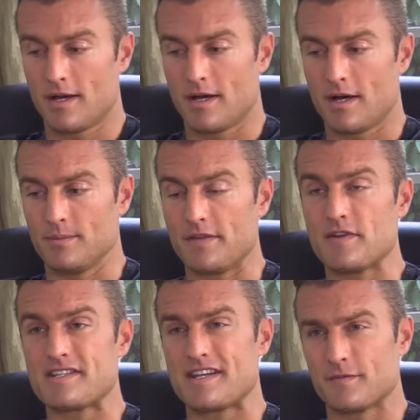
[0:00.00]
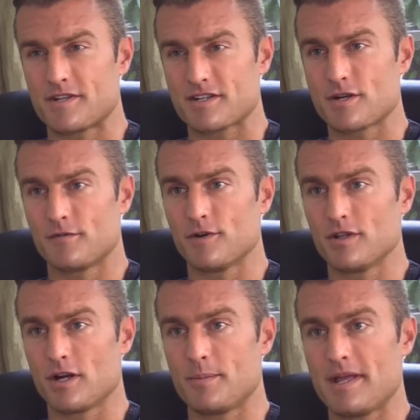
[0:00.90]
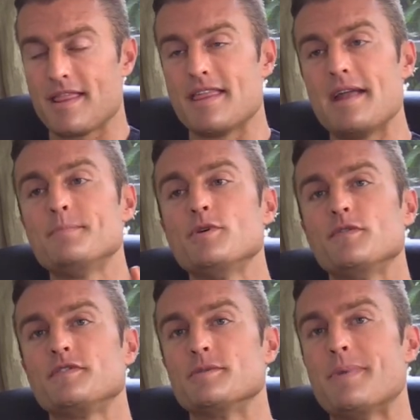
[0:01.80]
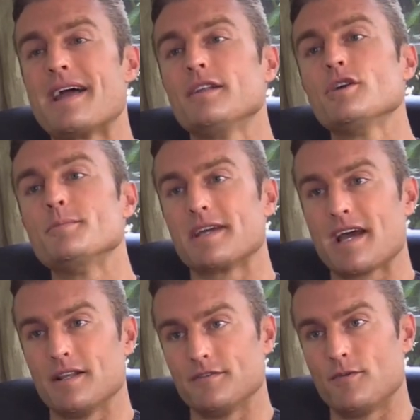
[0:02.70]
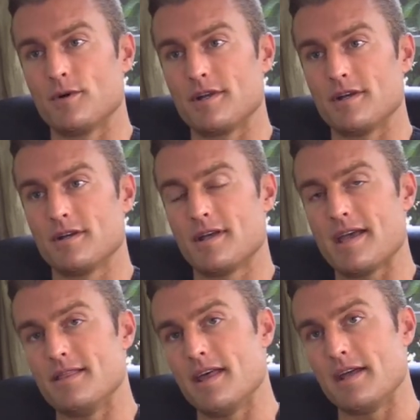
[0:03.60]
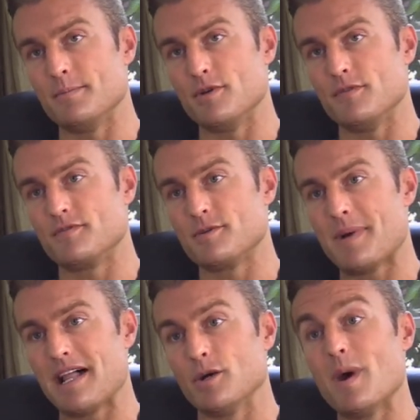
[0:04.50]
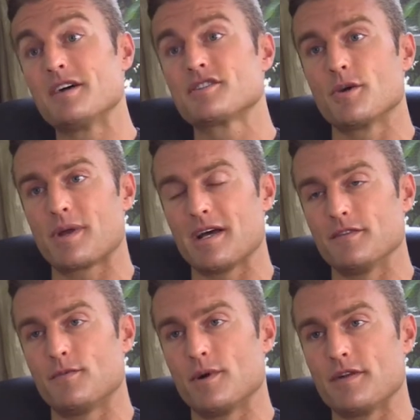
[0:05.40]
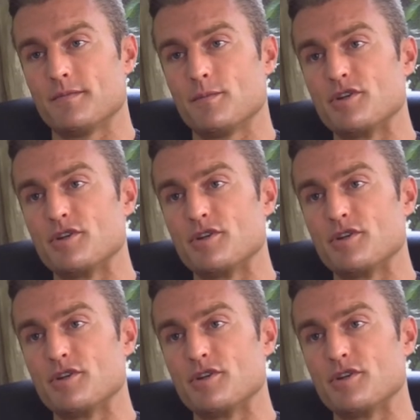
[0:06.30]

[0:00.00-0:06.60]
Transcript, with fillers: Um, lived in San Francisco for a little bit, then moved to Petaluma, California, and then moved to Palo Alto, California.